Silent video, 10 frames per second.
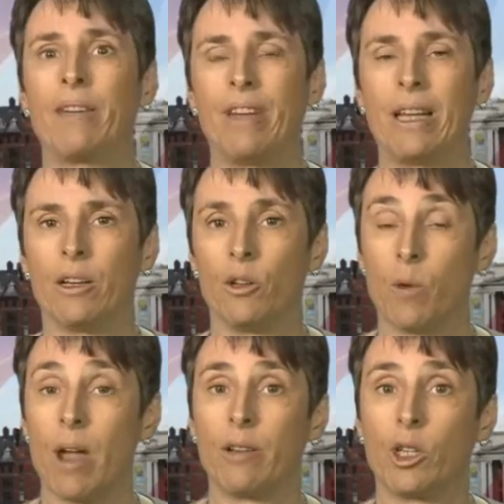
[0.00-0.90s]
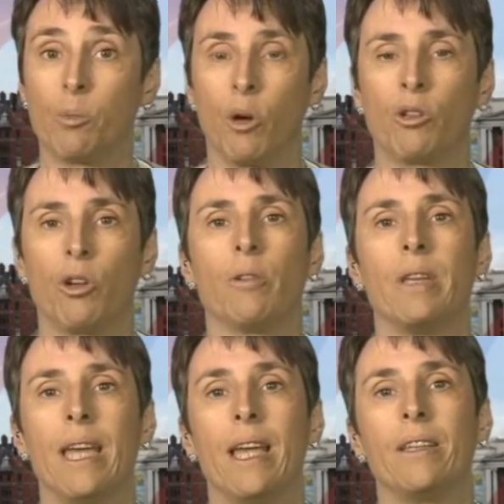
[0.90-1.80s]
of England, where it's spot
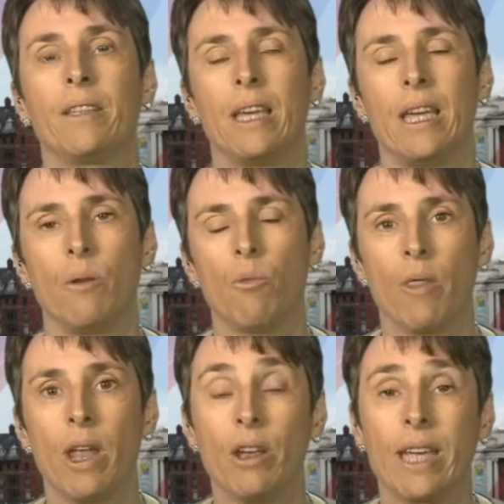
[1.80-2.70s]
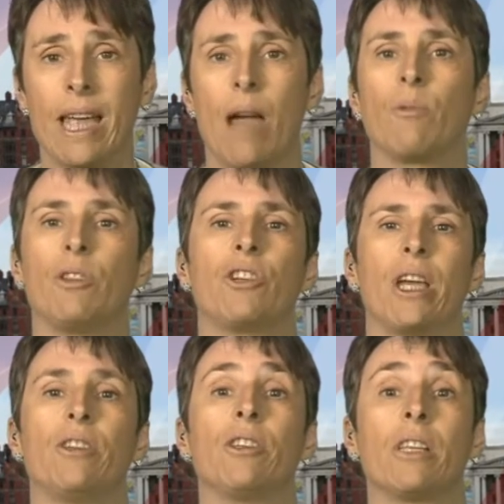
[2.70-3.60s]
on, is what they're looking at with the
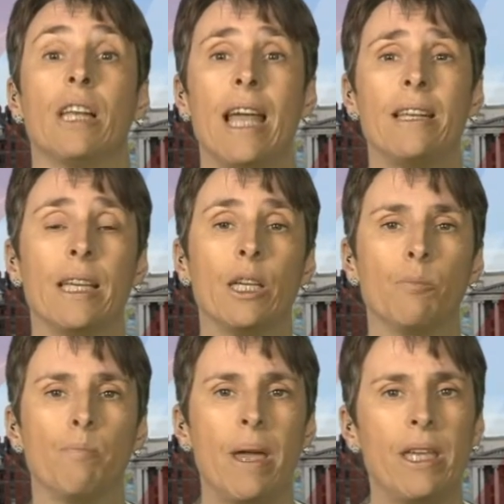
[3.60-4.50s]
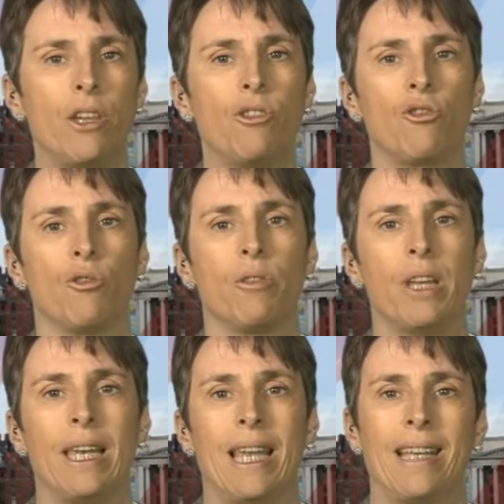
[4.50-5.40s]
changes to lending is making sure
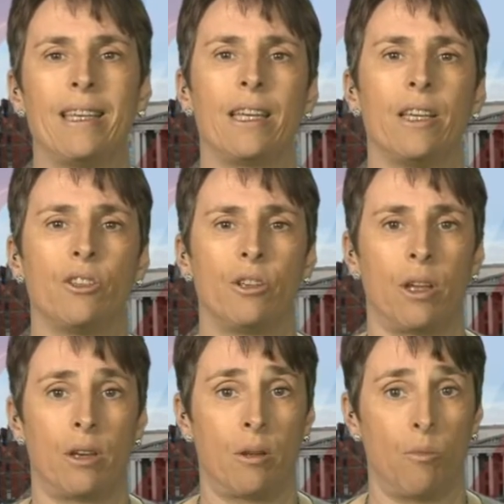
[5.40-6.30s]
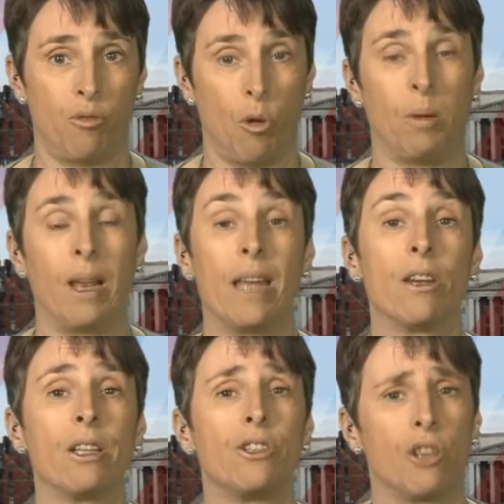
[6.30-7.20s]
that lending is done properly.
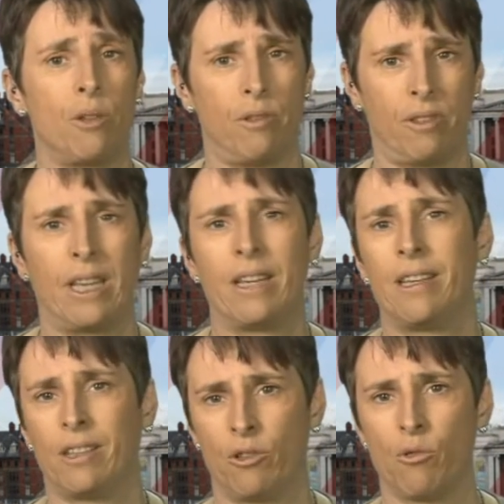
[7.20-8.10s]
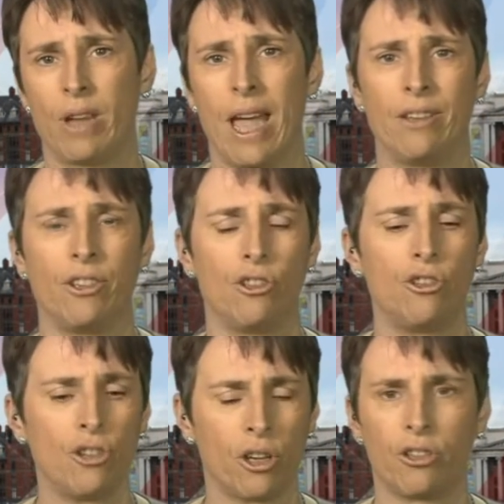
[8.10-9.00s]
And I don't think it is in all cases.
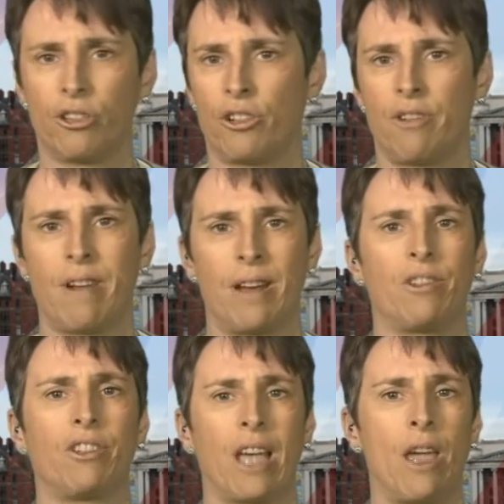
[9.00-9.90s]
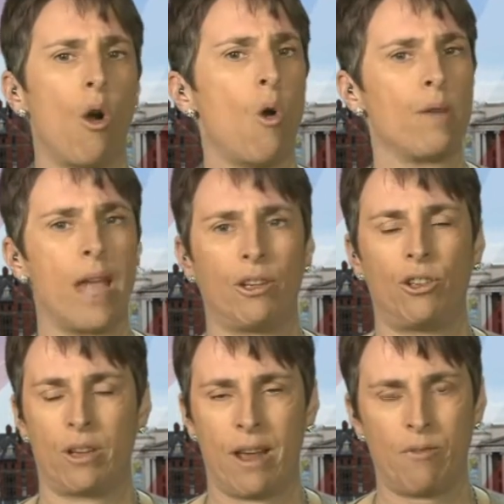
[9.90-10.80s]
Just to turn around and say, oh
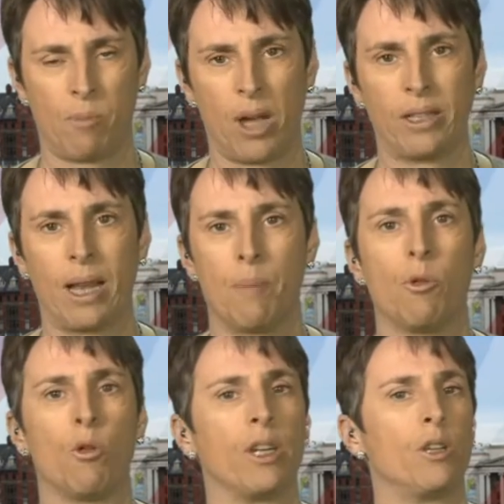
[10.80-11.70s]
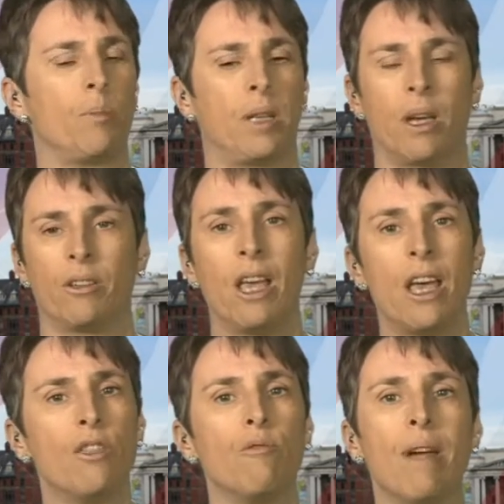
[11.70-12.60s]
yes, you can have a buy-to-let mortgage because
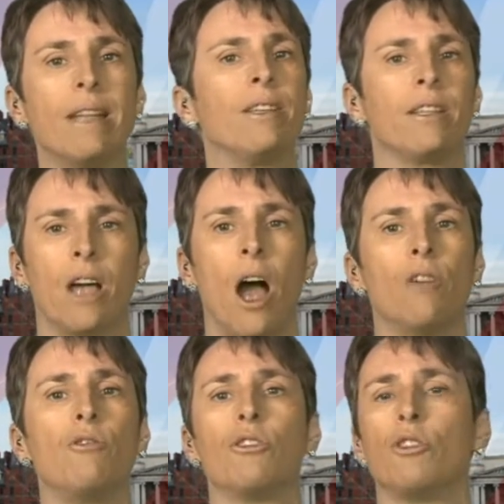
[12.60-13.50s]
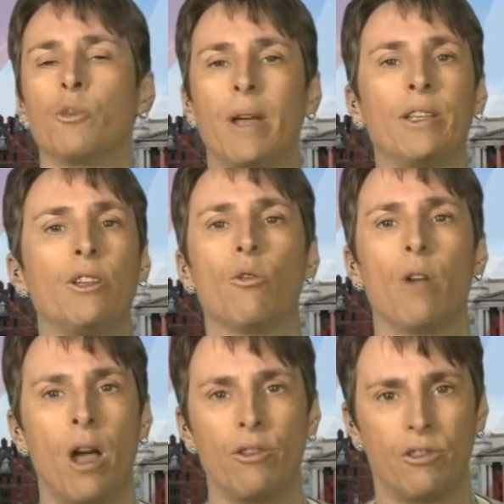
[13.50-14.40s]
the rent is 120
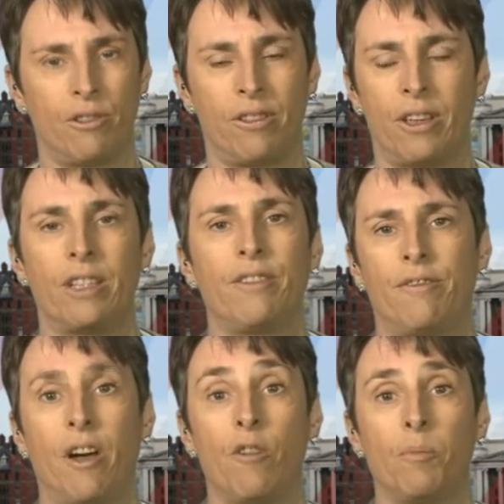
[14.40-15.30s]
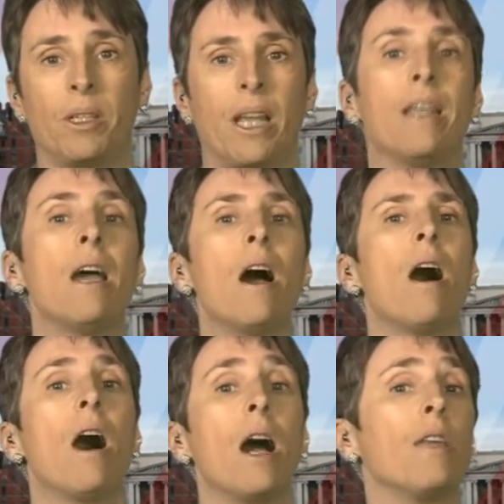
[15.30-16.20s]
or 135%
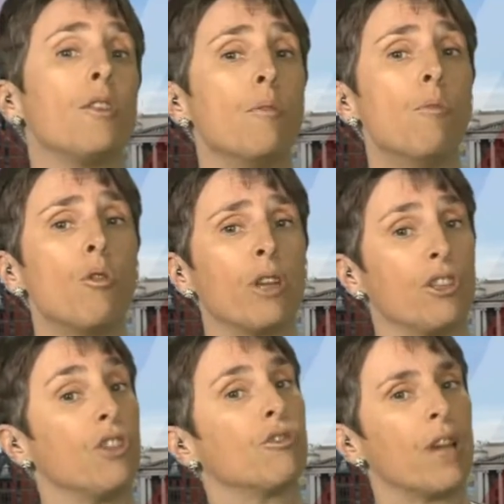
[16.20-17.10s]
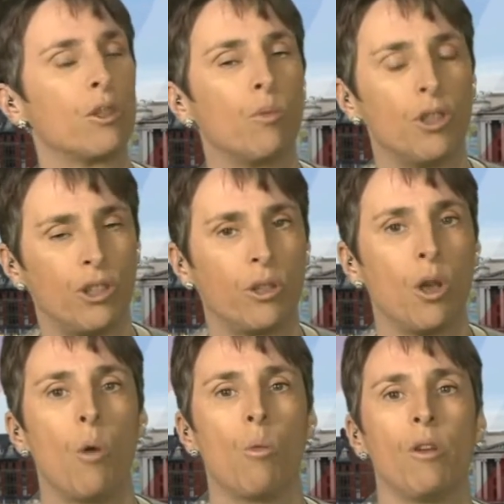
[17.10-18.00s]
higher than the mortgage interest, which
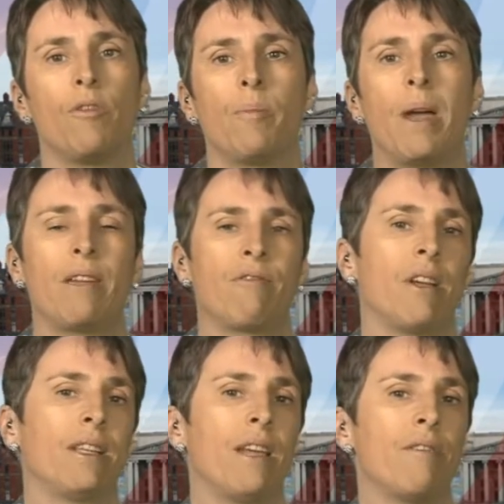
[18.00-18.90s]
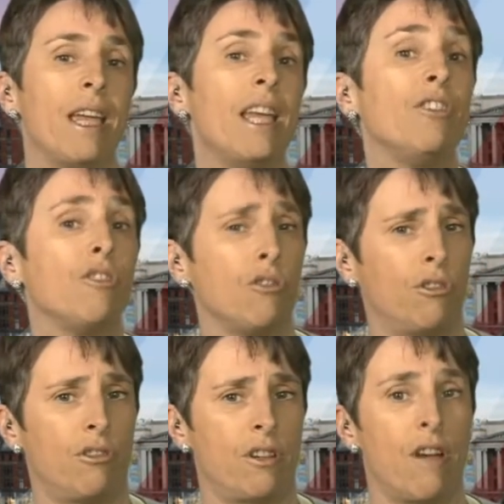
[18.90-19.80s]
is one of the main planning criteria
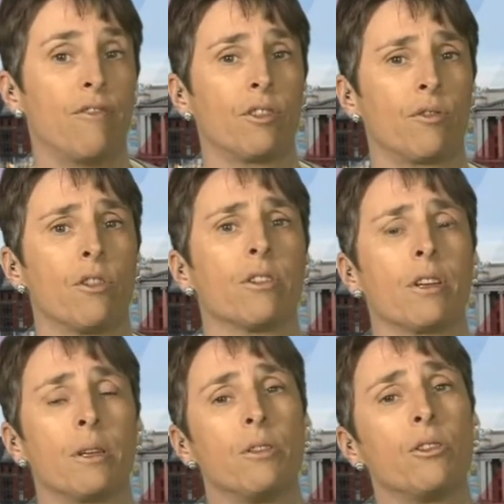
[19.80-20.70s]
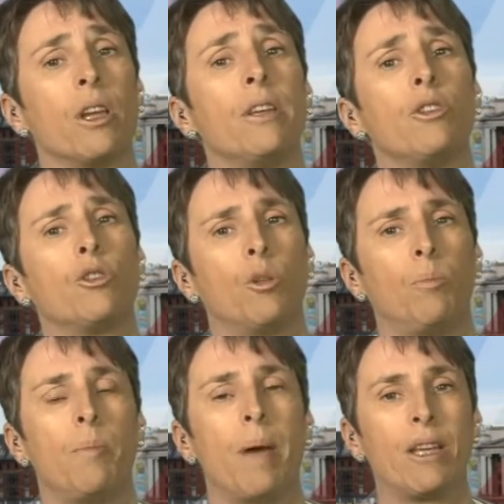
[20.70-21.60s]
isn't good enough as far as I'm concerned. It
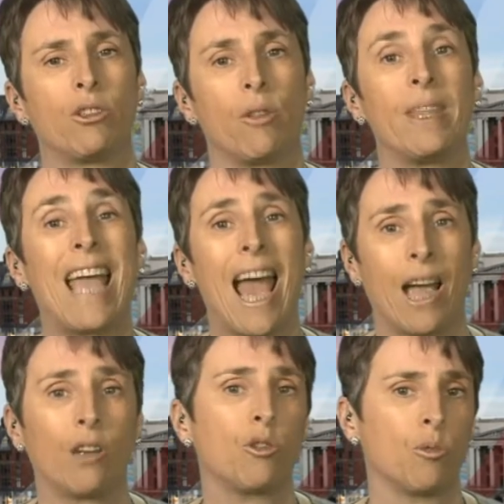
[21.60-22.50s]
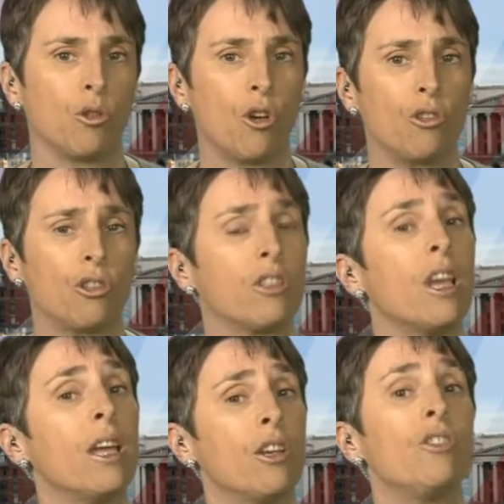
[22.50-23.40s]
should be based on the actual costs,
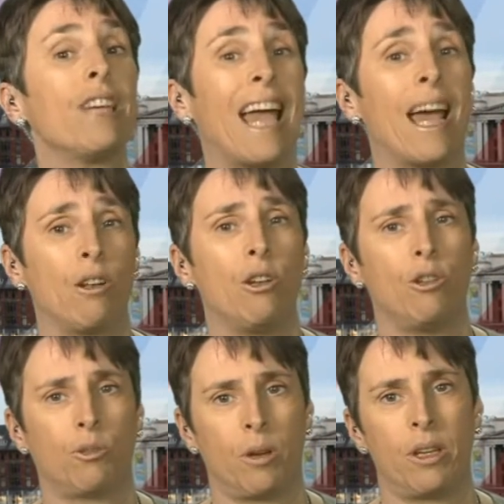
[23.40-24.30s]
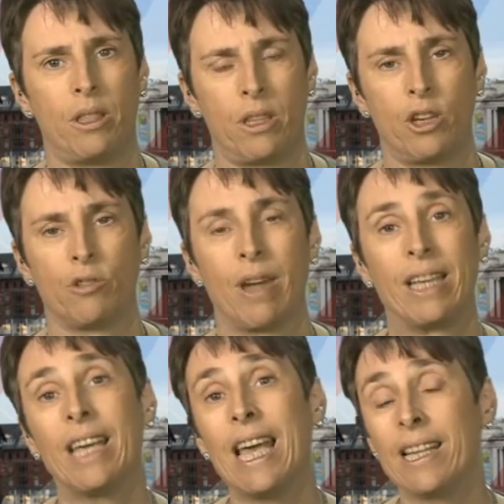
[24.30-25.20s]
because you can lose money at those
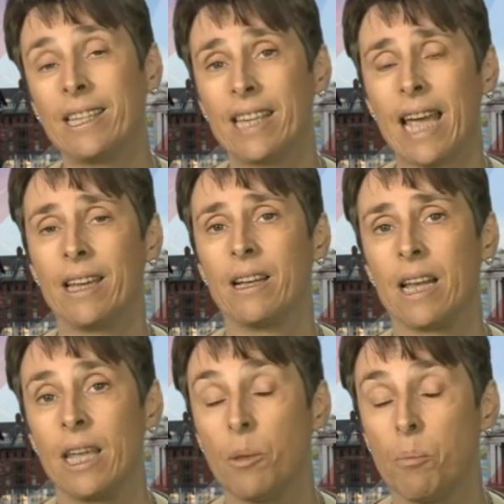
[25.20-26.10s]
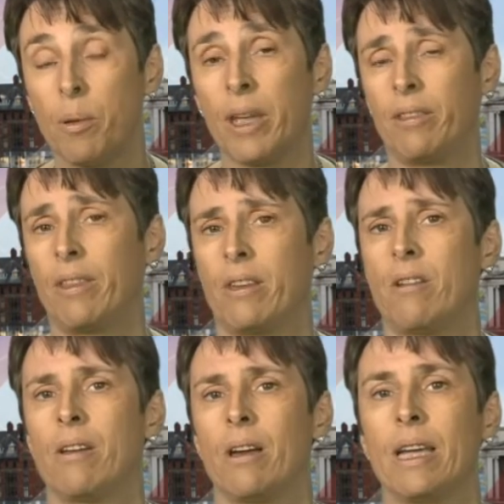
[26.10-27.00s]
rates. Secondly, the big thing
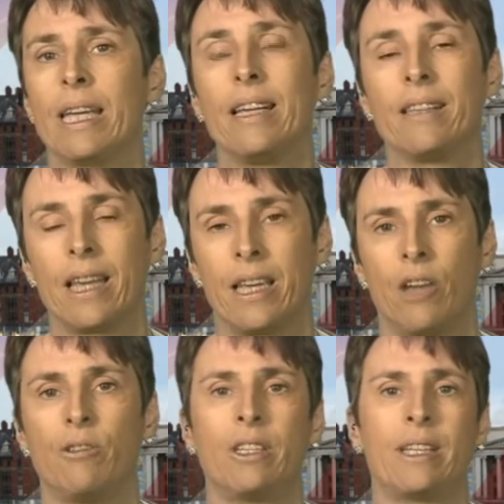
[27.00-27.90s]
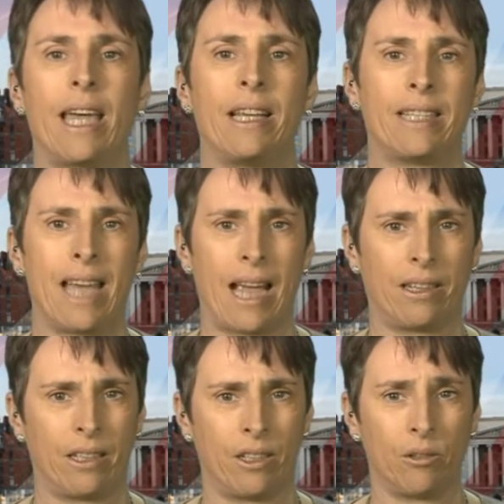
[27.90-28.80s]
that I like is they're going to take
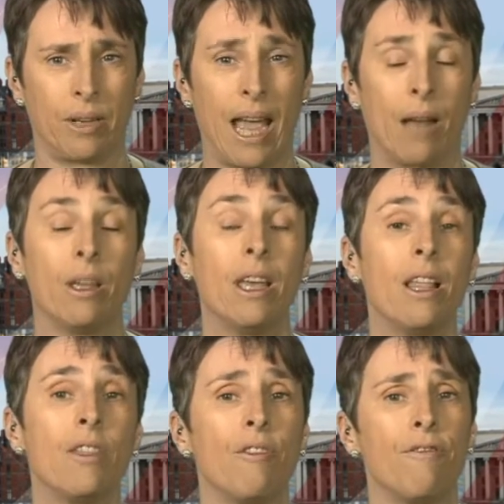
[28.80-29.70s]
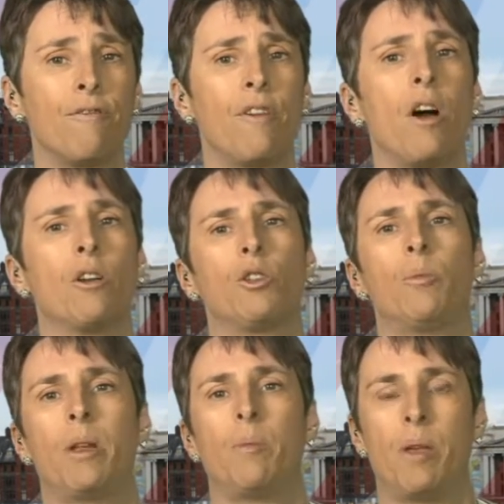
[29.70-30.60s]
tax into account. There are far
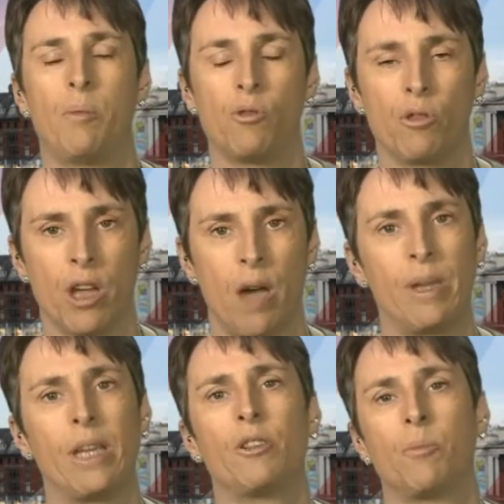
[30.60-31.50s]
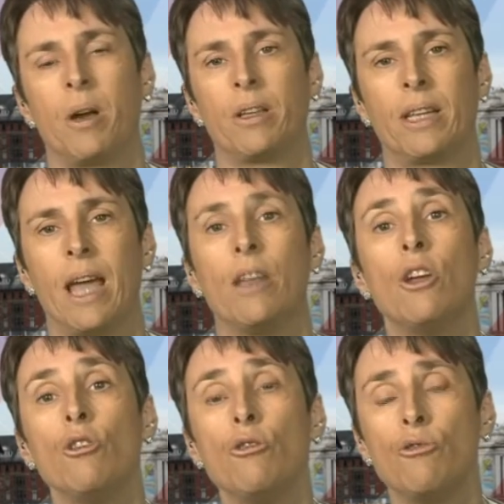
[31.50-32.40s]
too many people going into buy-to-let
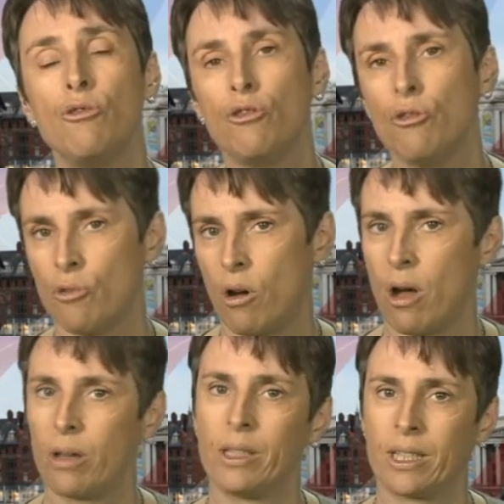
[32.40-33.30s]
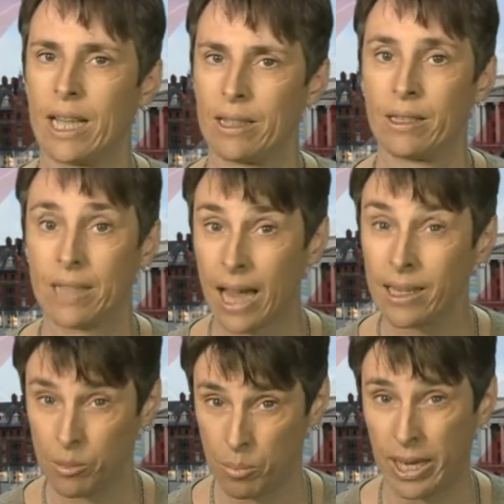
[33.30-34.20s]
who do not understand the
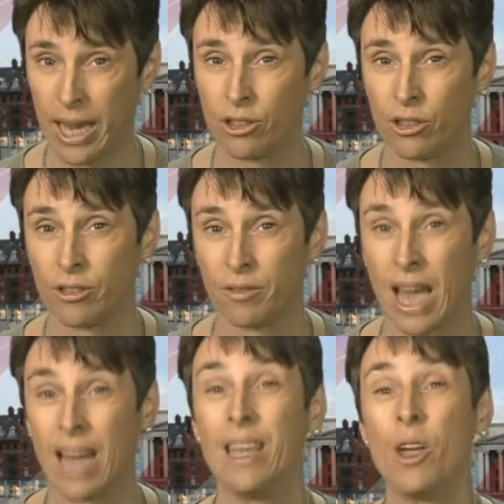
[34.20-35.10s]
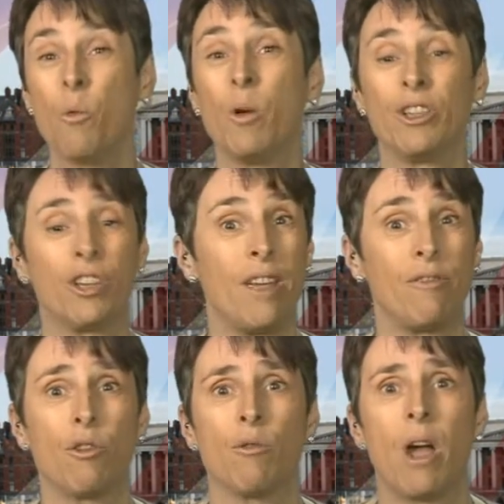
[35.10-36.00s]
tax implications of that, which
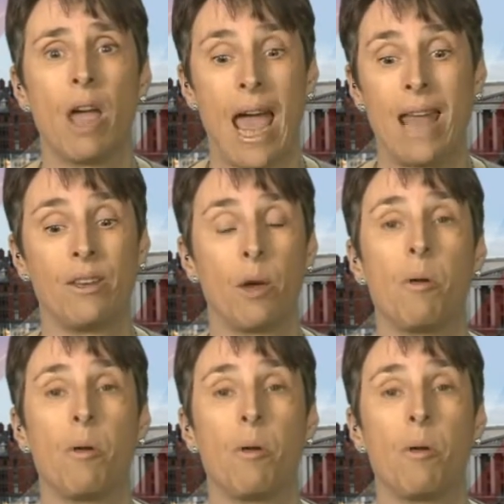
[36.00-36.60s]
if you end up